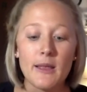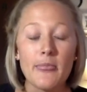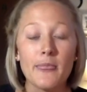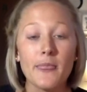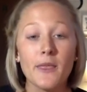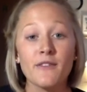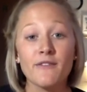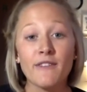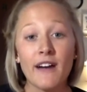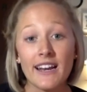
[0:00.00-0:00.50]

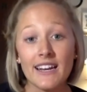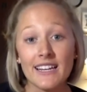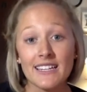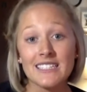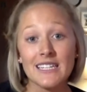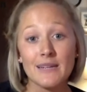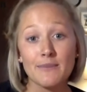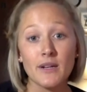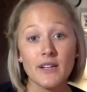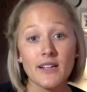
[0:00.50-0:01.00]
The findings
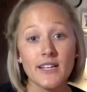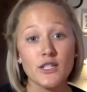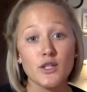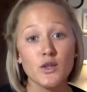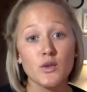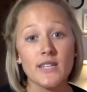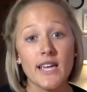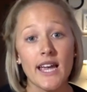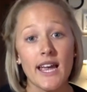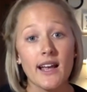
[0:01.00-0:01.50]
typically
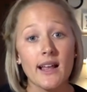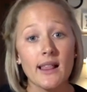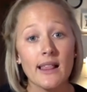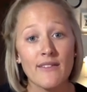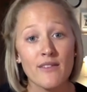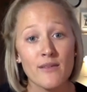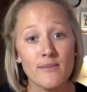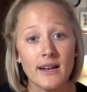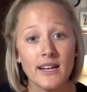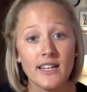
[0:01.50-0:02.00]
do take
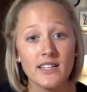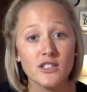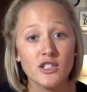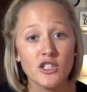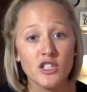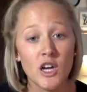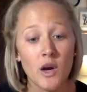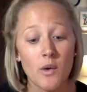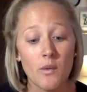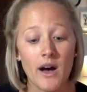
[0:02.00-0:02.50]
11 minutes to
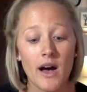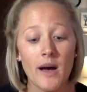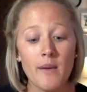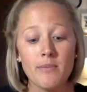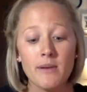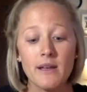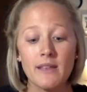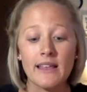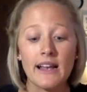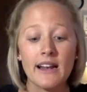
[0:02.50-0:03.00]
show
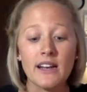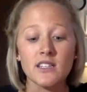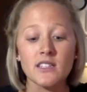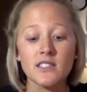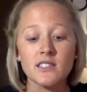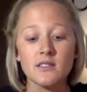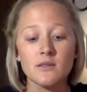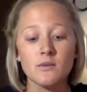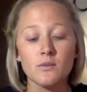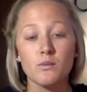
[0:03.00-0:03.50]
up, and that
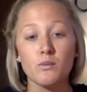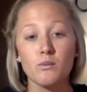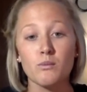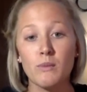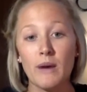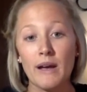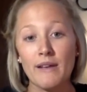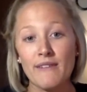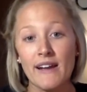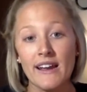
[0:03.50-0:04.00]
is,
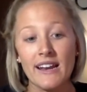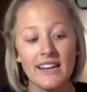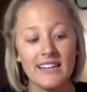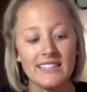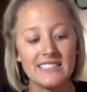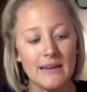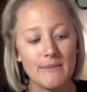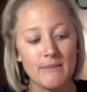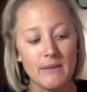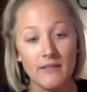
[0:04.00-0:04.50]
by
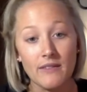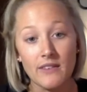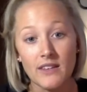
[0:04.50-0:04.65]
findings I mean